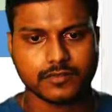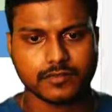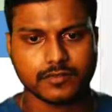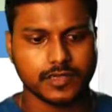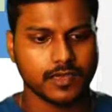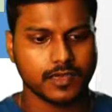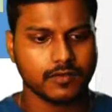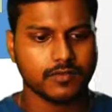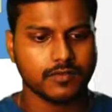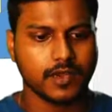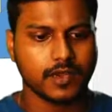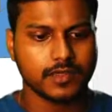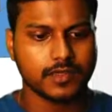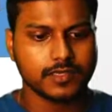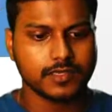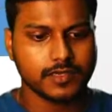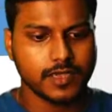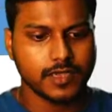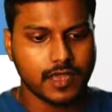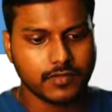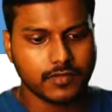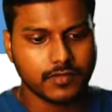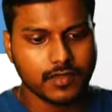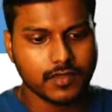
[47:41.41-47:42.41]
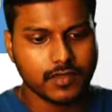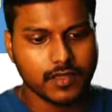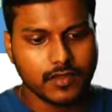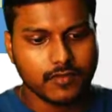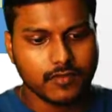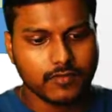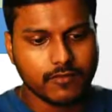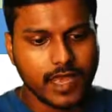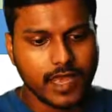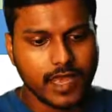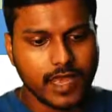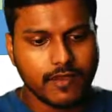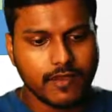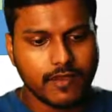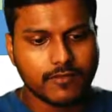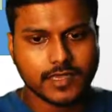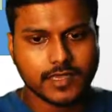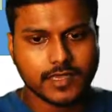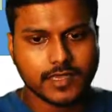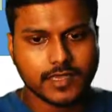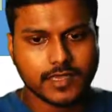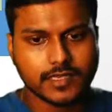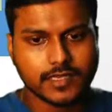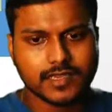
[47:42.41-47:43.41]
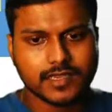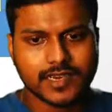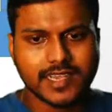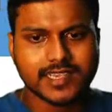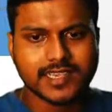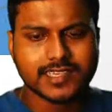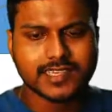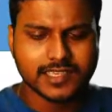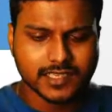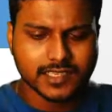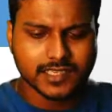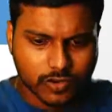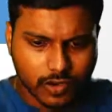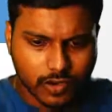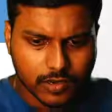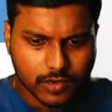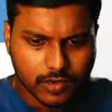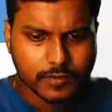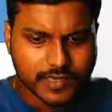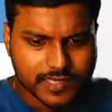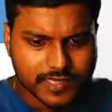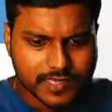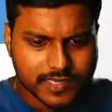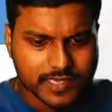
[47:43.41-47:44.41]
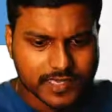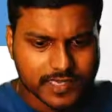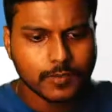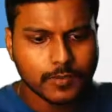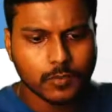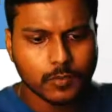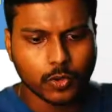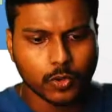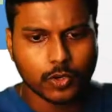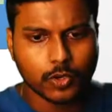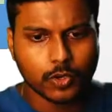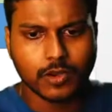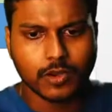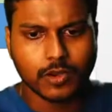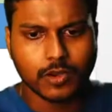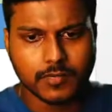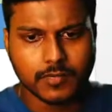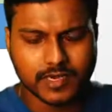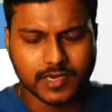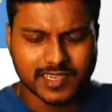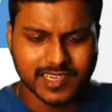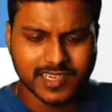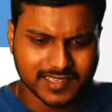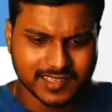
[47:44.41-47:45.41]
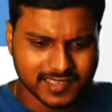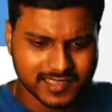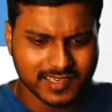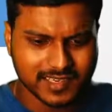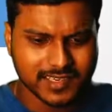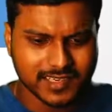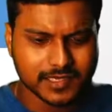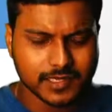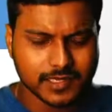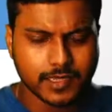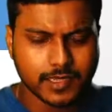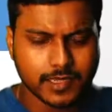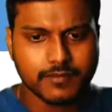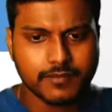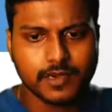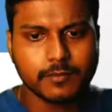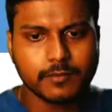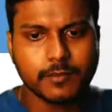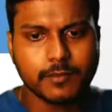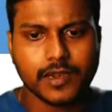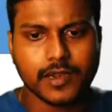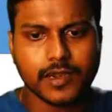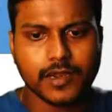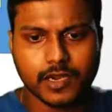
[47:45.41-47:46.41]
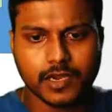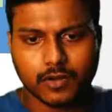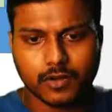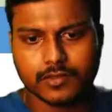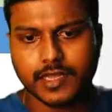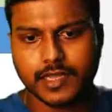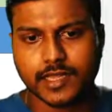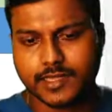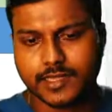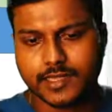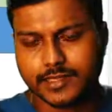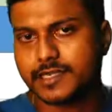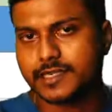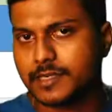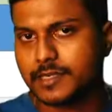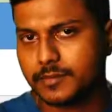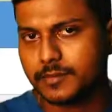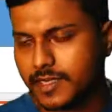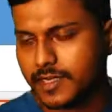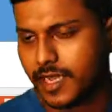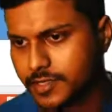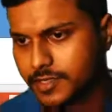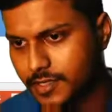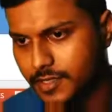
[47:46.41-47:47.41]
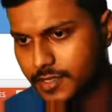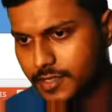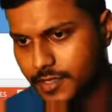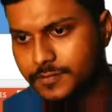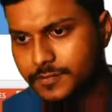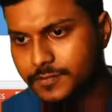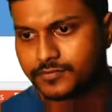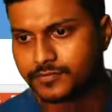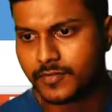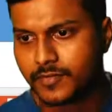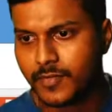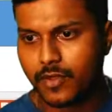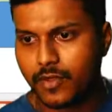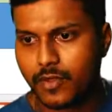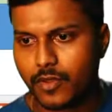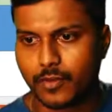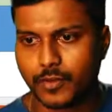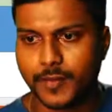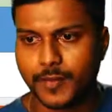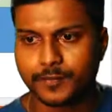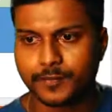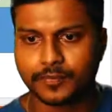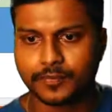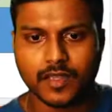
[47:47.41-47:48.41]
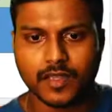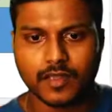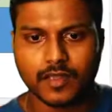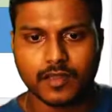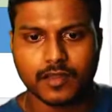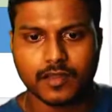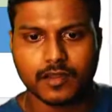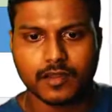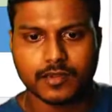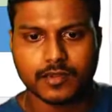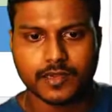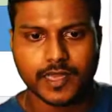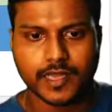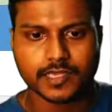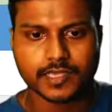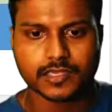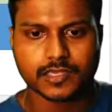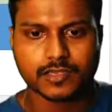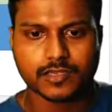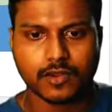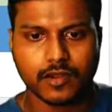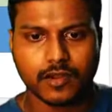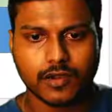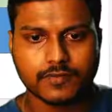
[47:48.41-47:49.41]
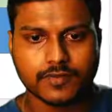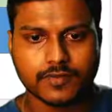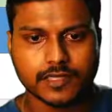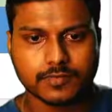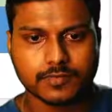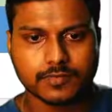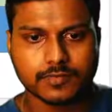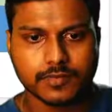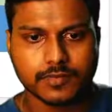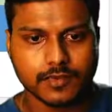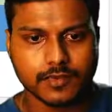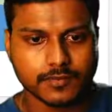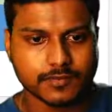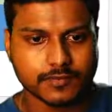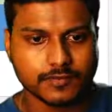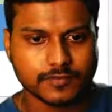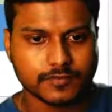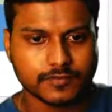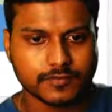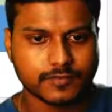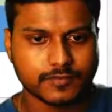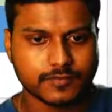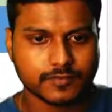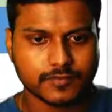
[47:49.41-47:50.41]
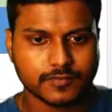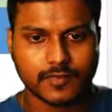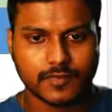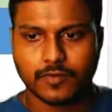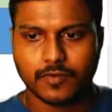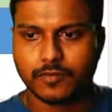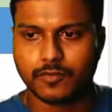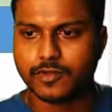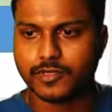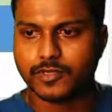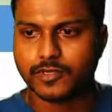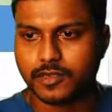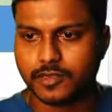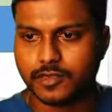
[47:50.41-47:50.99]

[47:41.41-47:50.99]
What else we have? We have REST. REST is not basically a protocol, but yes, it is heavily dependent on the HTTP actually. Okay. Text not visible. Which one?